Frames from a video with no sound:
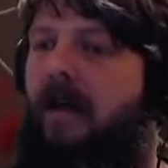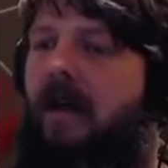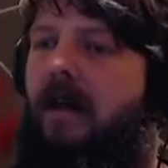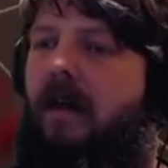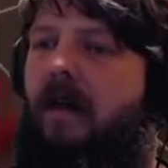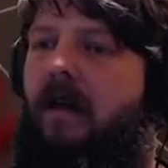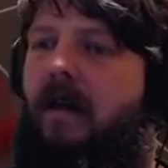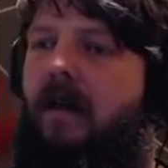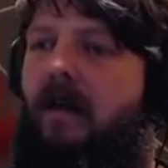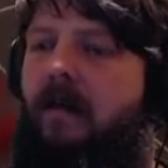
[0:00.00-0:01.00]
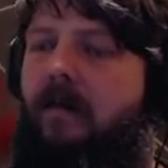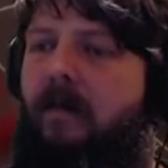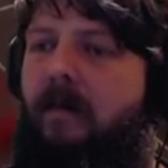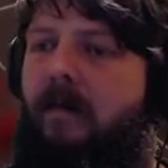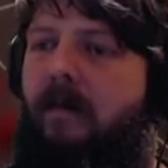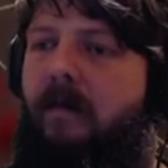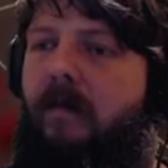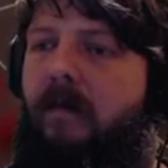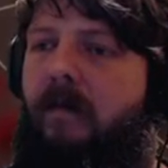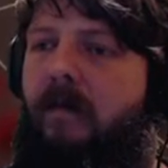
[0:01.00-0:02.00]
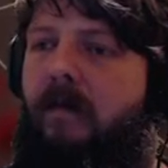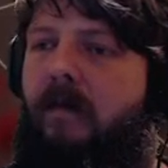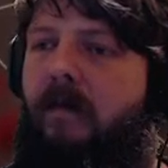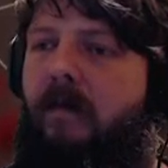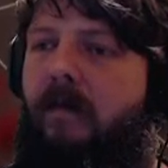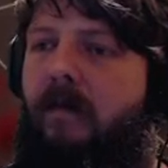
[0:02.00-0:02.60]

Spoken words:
No one is speaking in this clip.